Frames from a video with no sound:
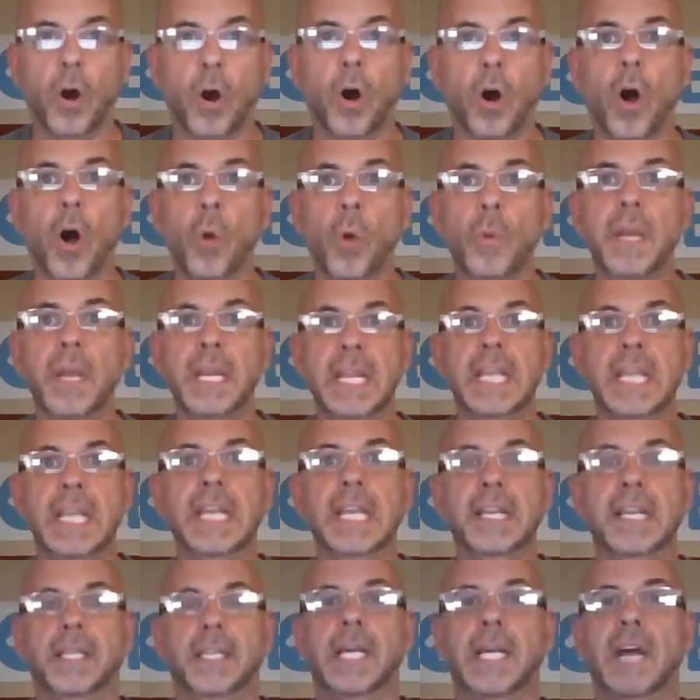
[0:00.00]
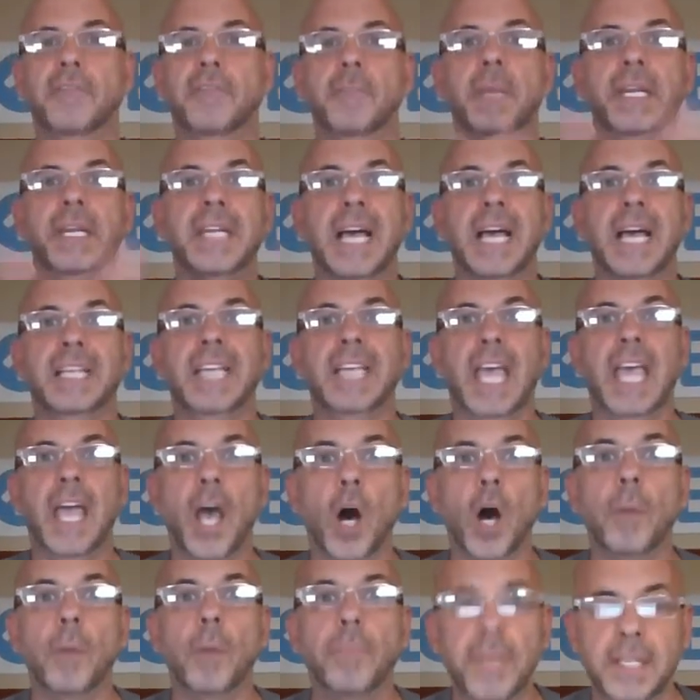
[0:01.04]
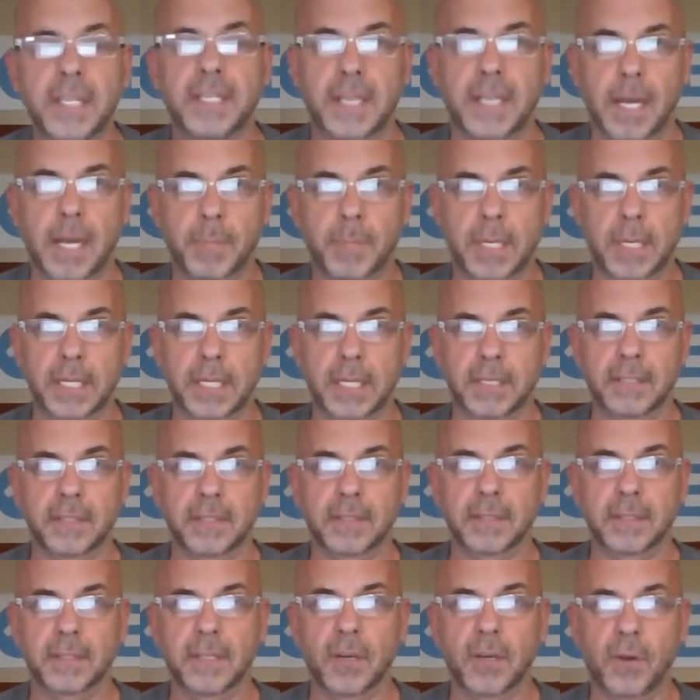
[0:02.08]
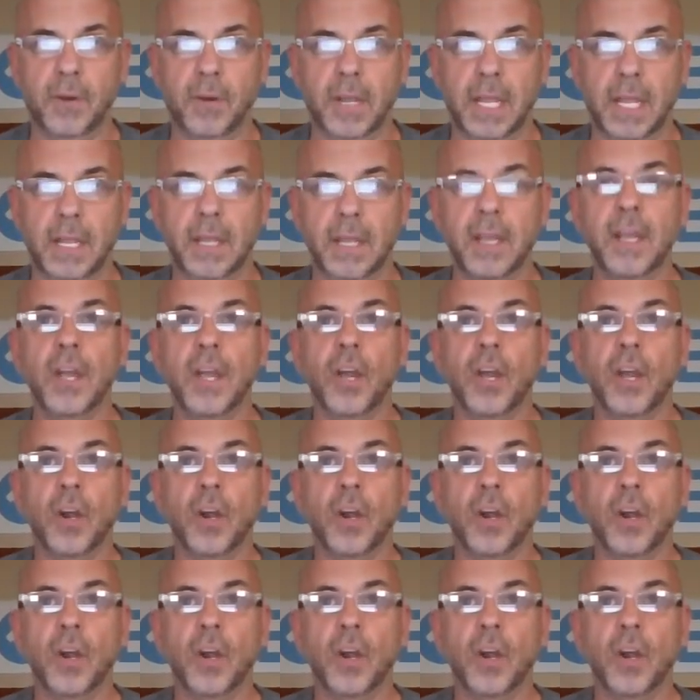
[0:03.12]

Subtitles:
All we need is the government not to help these companies, okay?